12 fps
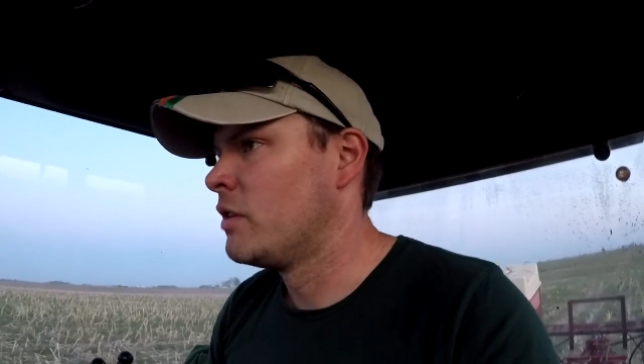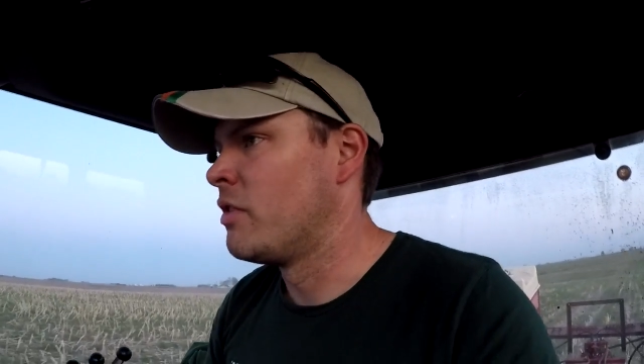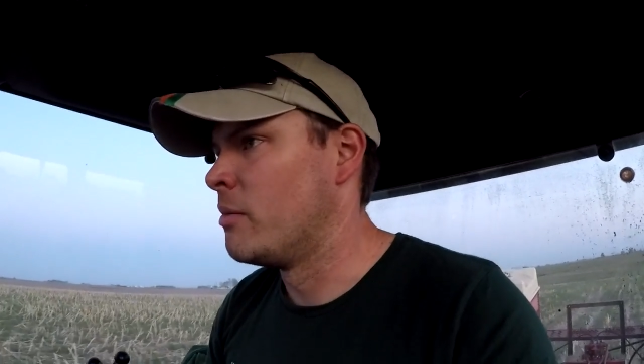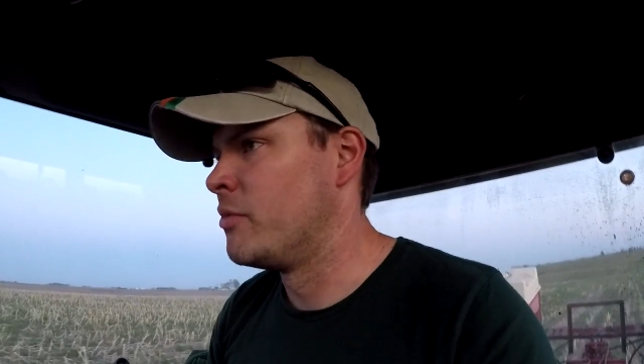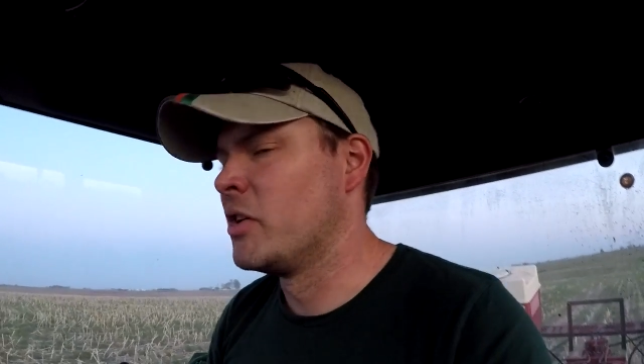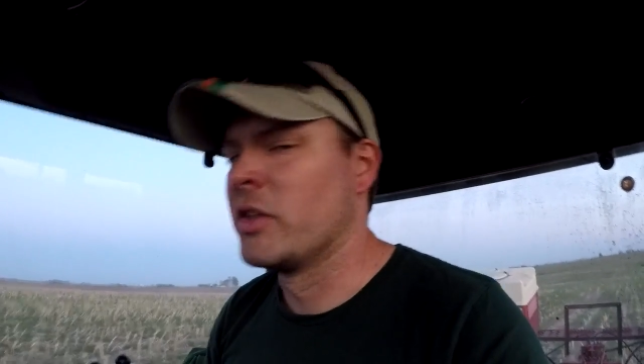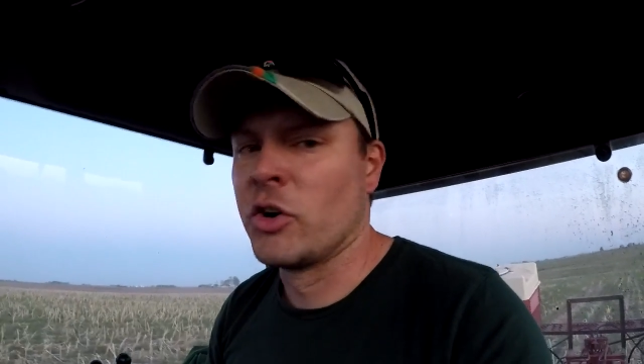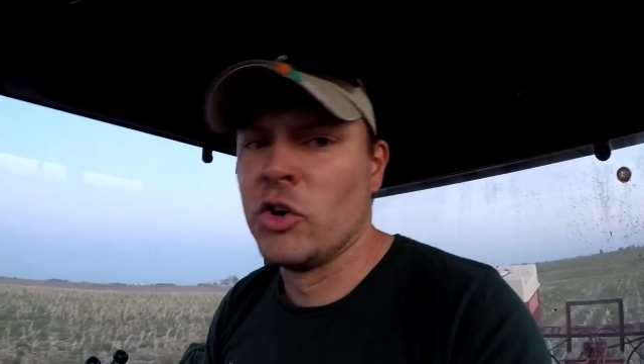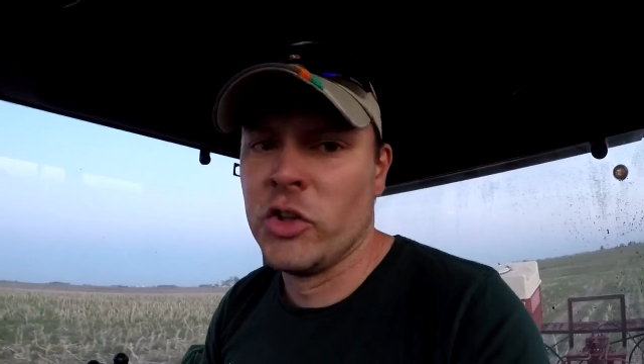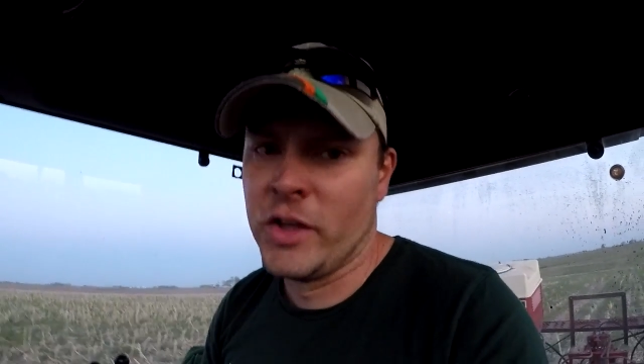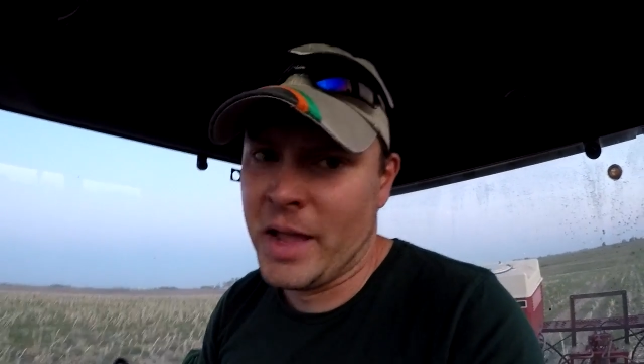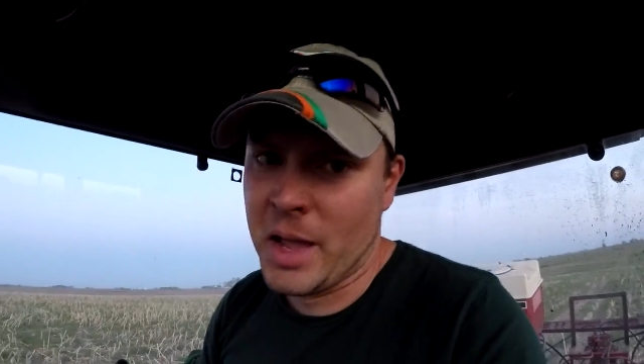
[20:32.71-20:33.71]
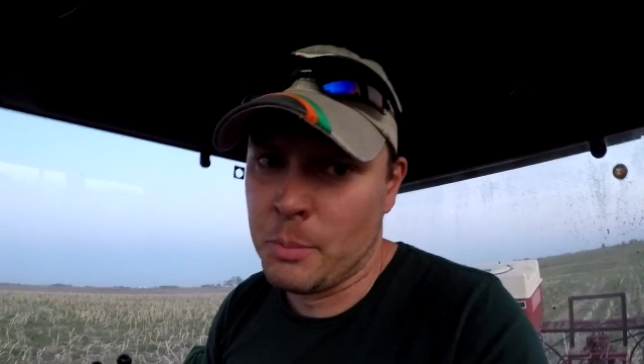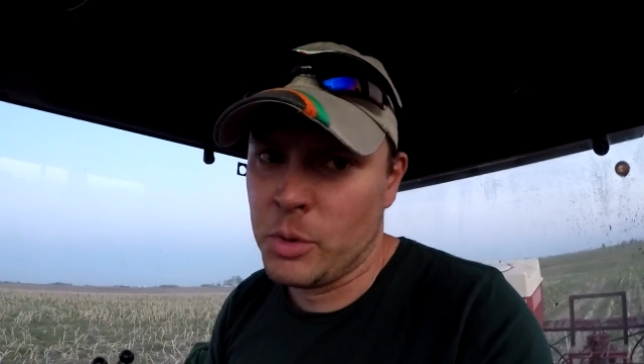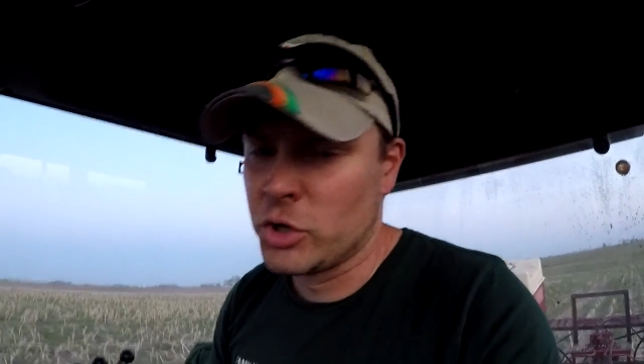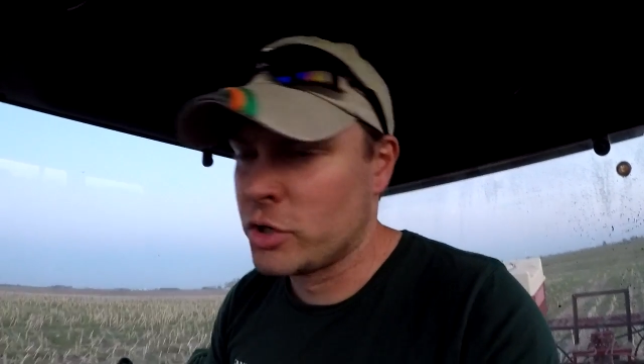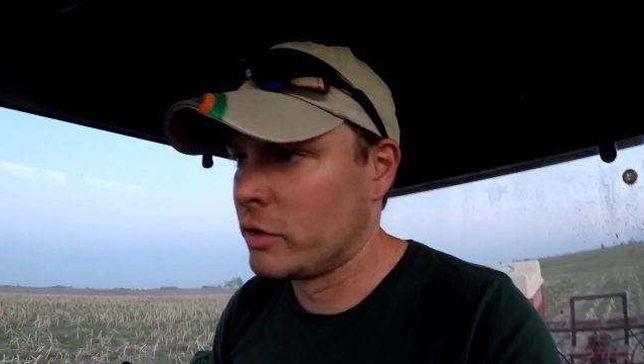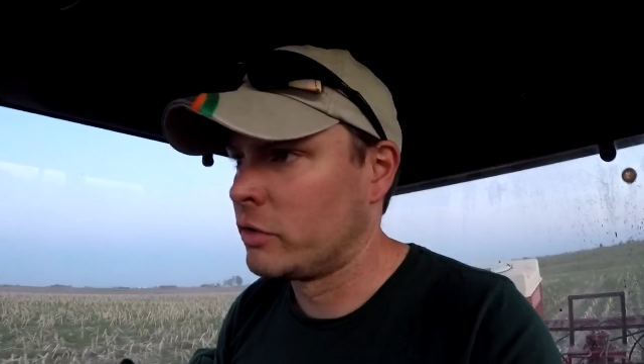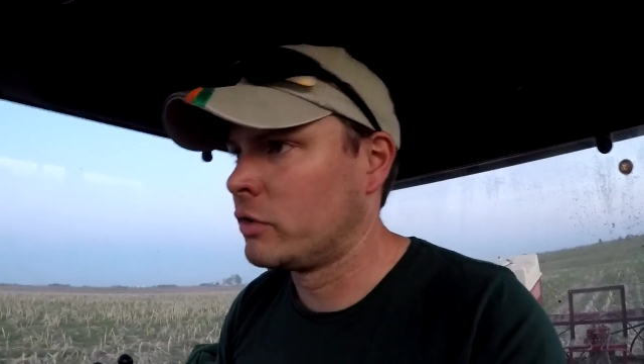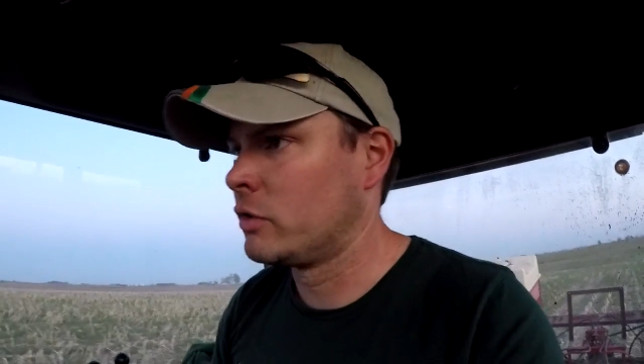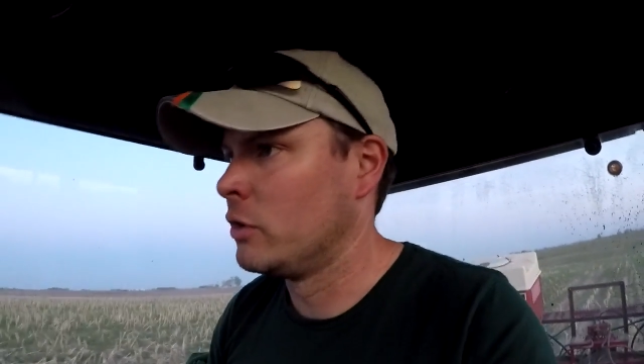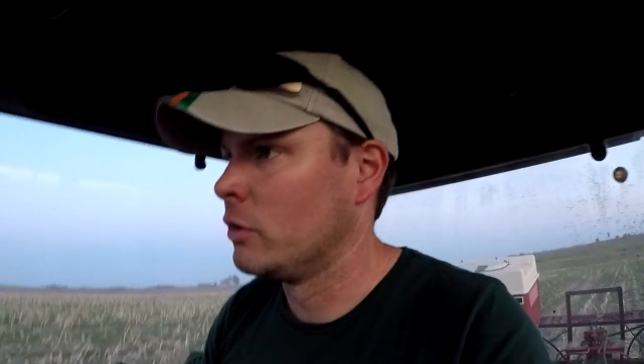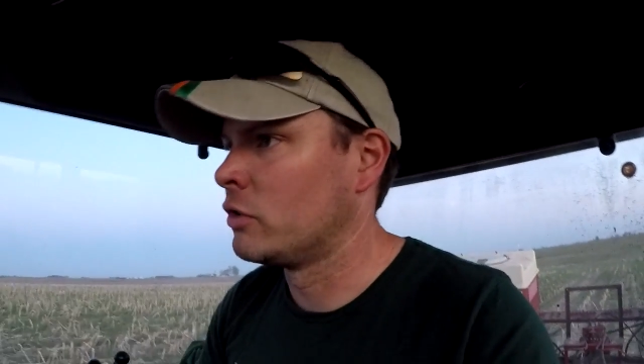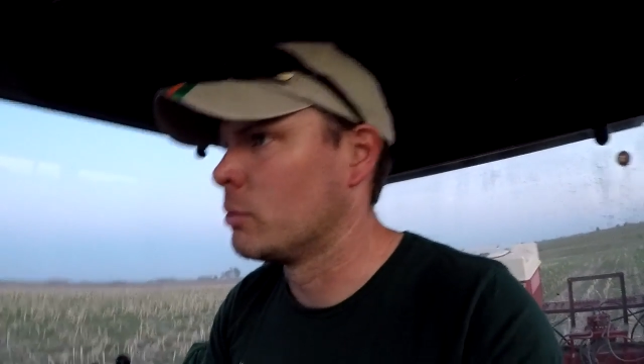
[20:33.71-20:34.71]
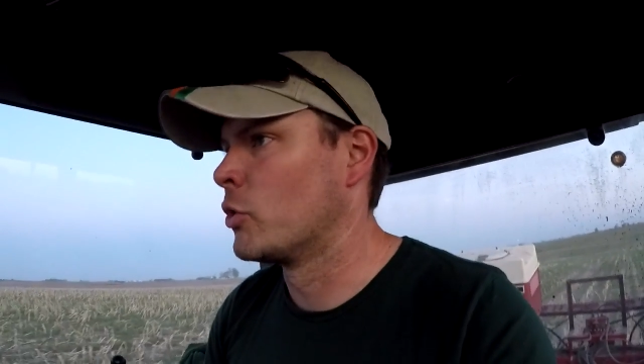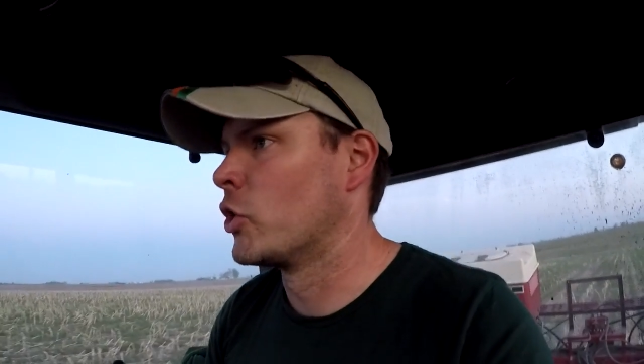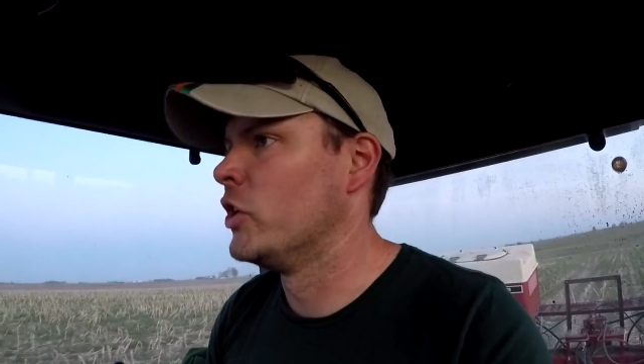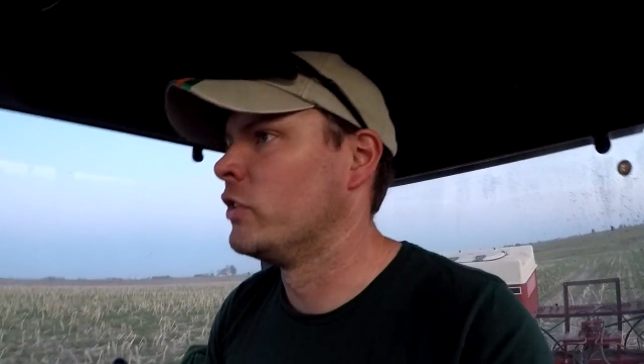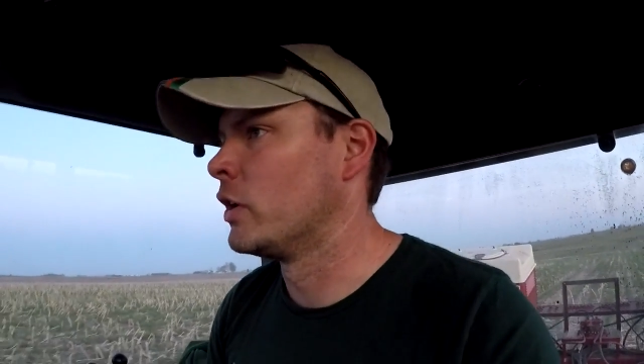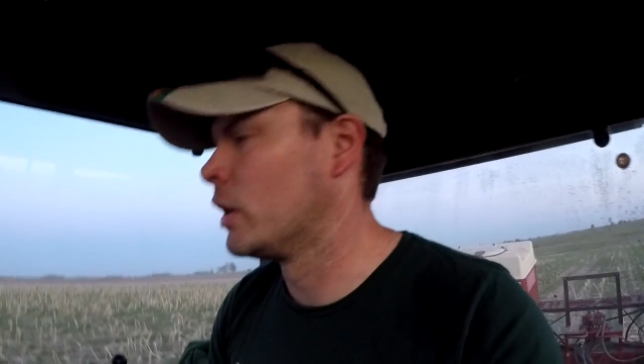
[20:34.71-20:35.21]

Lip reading: I'm feeling really ambitious, do some greasing,